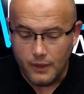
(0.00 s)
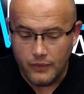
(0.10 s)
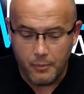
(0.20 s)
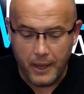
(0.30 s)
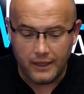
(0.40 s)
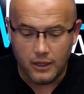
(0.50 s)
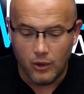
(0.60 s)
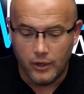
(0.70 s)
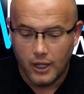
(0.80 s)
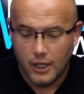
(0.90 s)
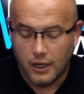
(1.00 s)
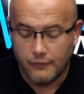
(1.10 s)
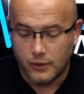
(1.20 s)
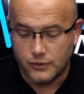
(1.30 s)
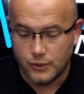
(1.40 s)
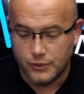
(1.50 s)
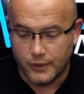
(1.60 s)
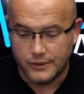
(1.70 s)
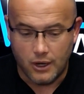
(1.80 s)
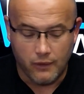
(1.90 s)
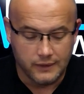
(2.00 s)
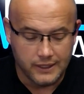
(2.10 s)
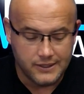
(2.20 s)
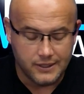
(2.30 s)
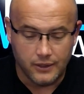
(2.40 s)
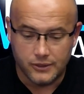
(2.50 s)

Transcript: the payload of those nutrients are released in there.